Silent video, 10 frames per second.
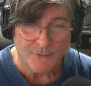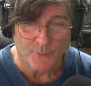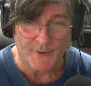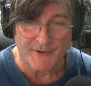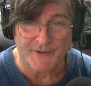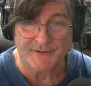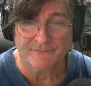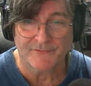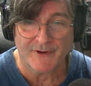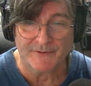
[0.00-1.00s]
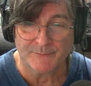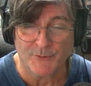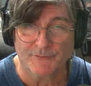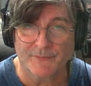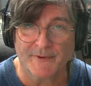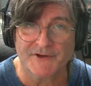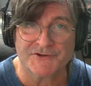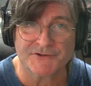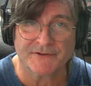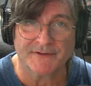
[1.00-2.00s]
where you can find more
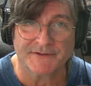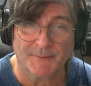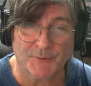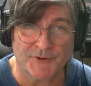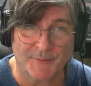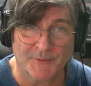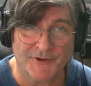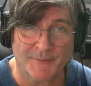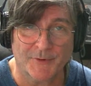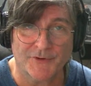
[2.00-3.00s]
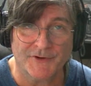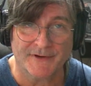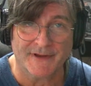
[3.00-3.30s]
information at www.asv.org.au,